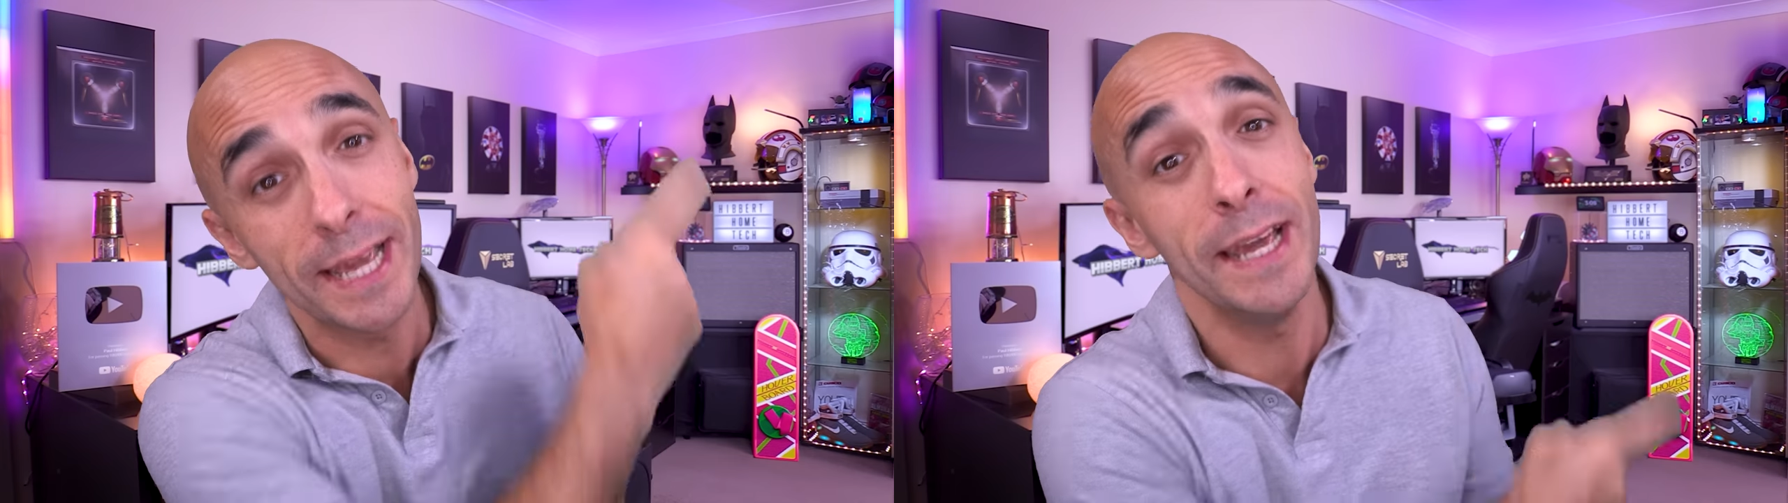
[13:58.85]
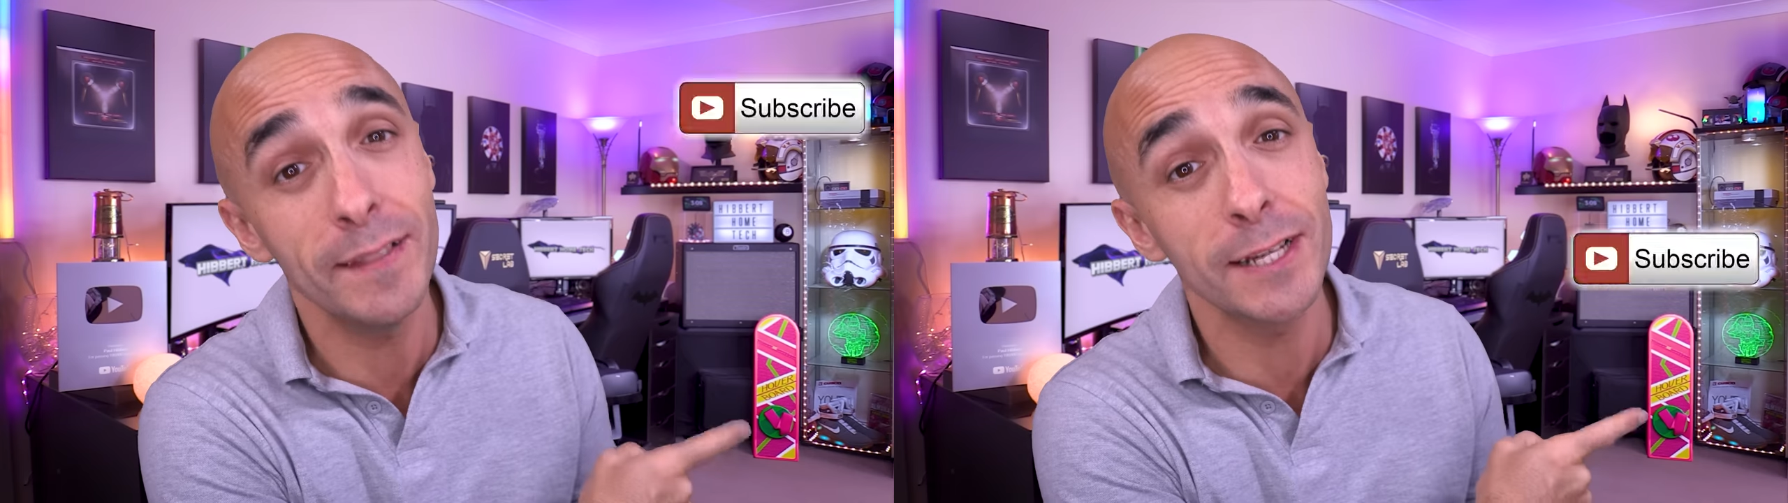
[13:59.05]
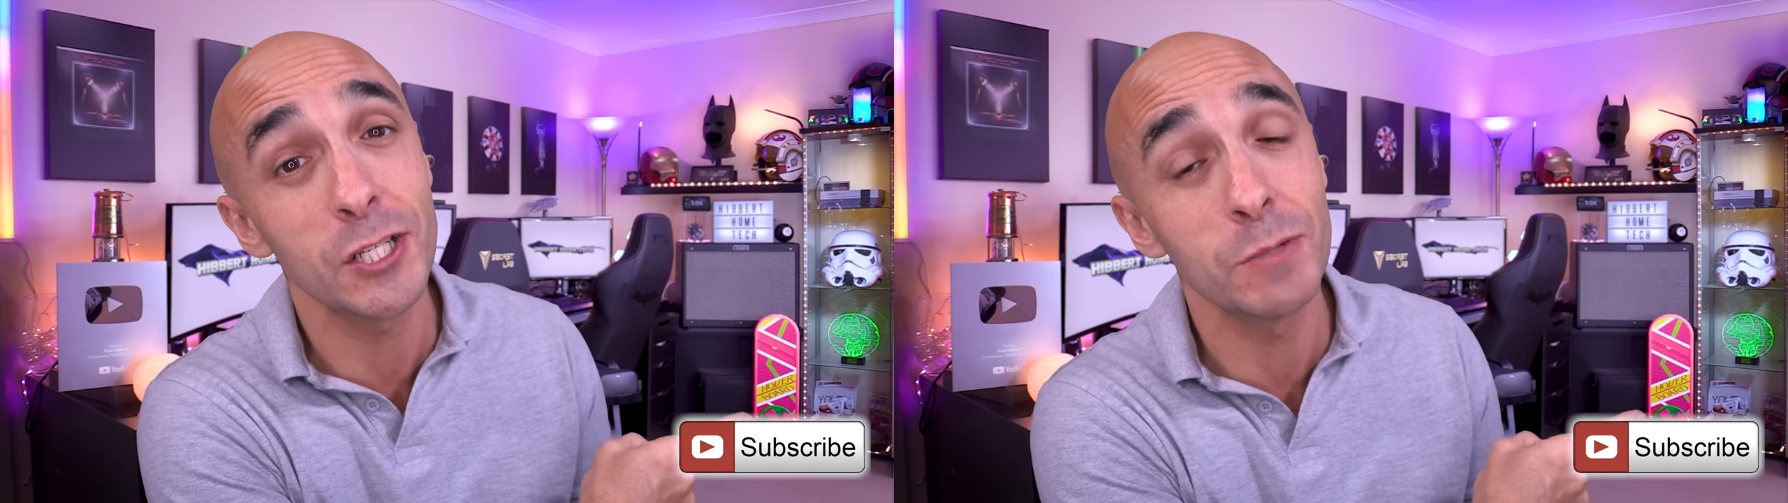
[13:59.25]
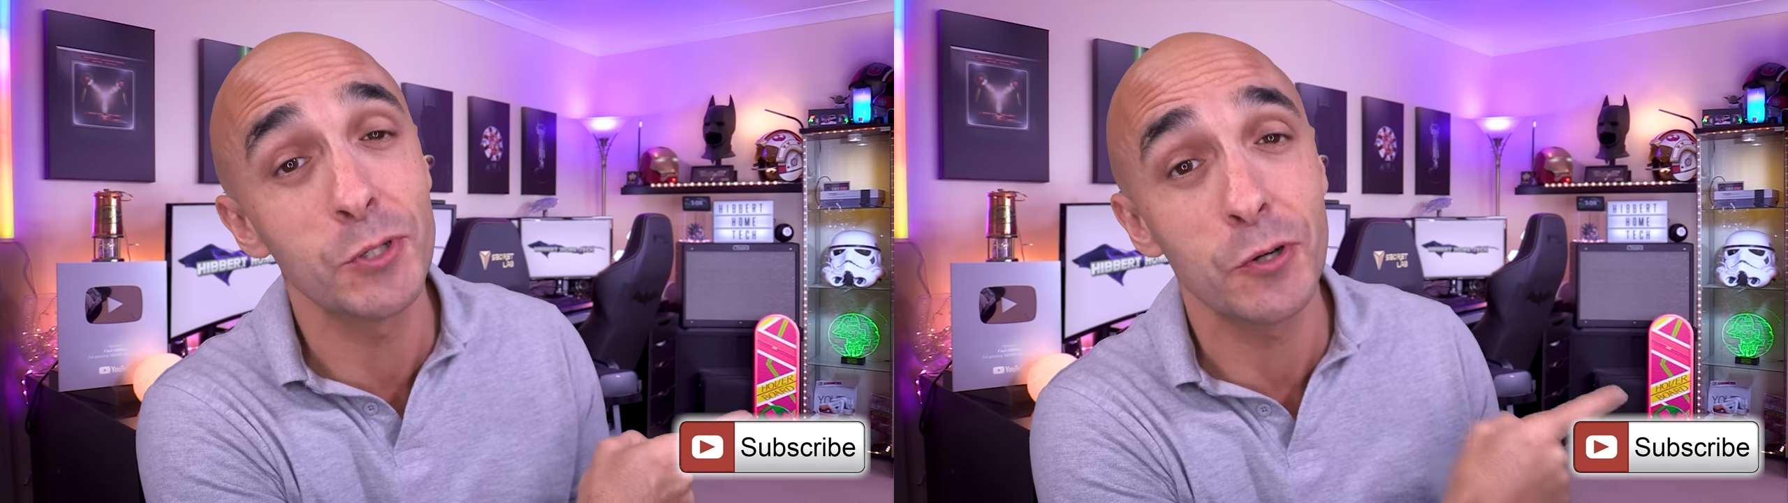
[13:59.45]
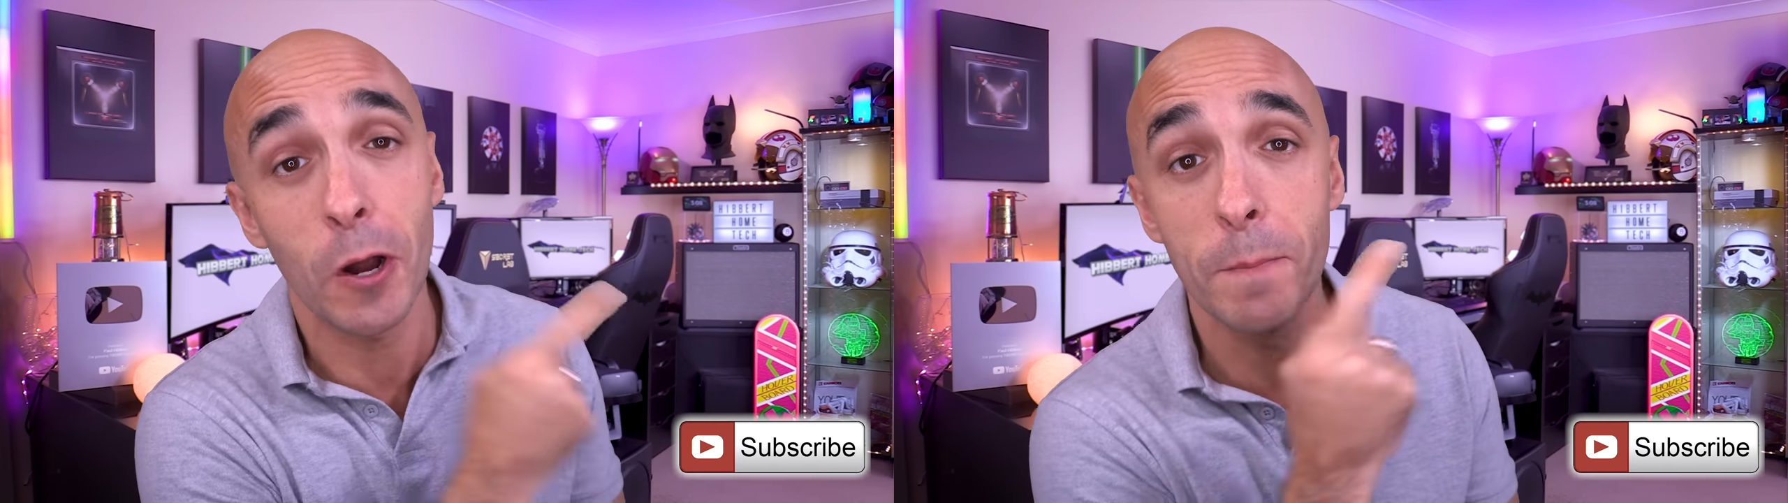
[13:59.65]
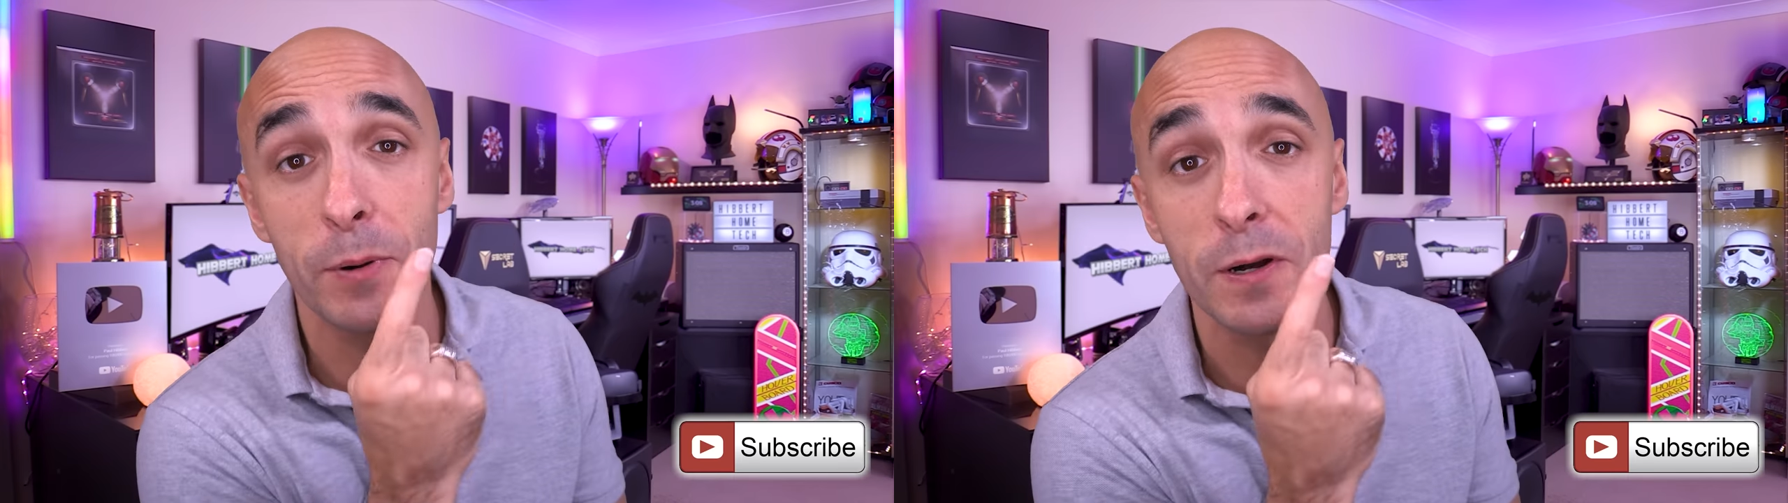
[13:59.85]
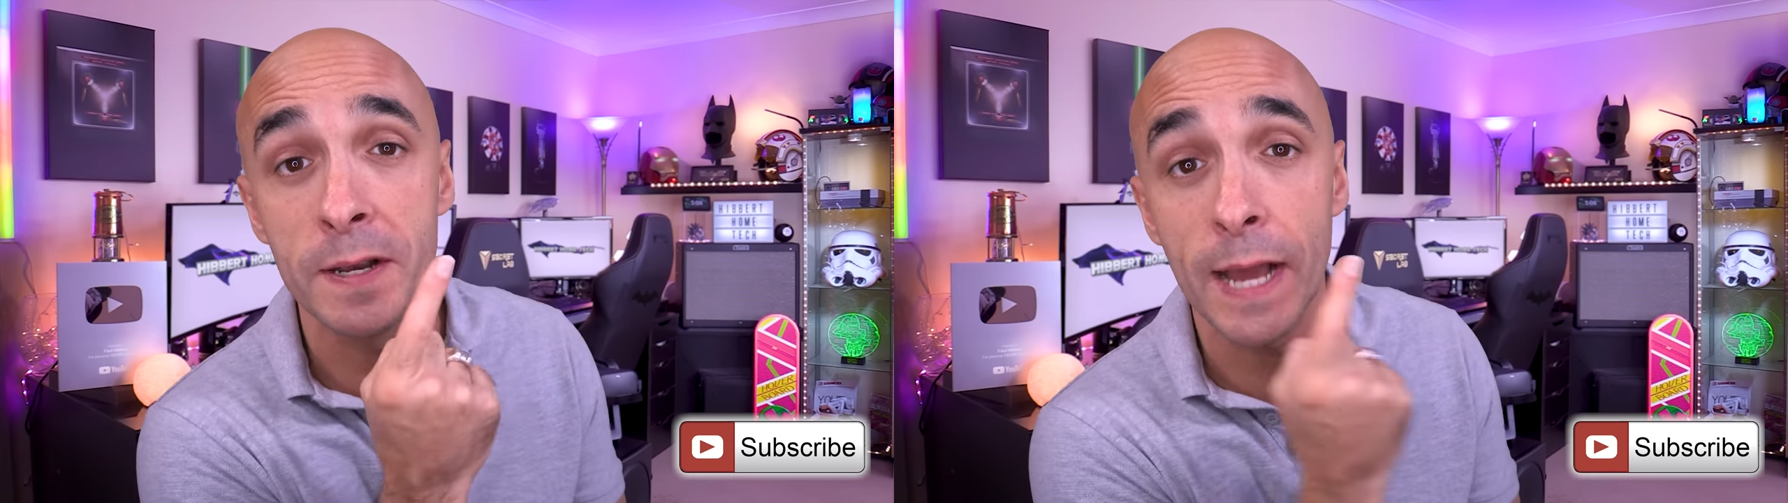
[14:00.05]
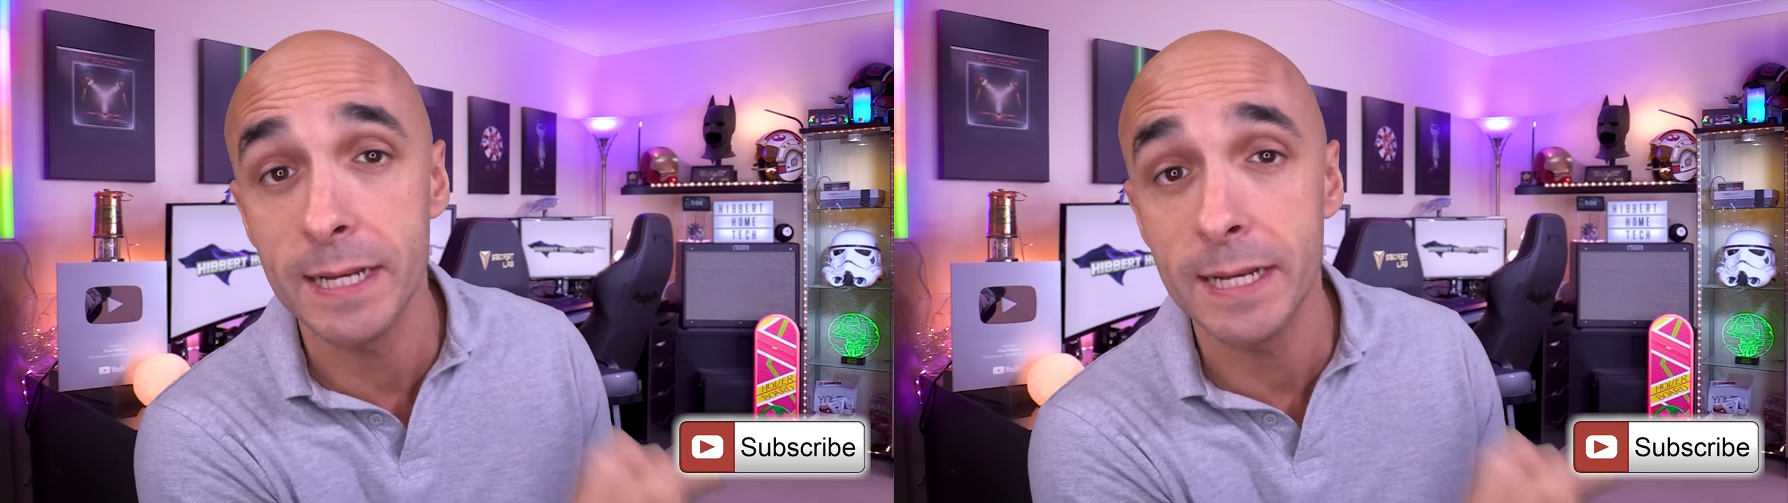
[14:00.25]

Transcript: hit that subscribe button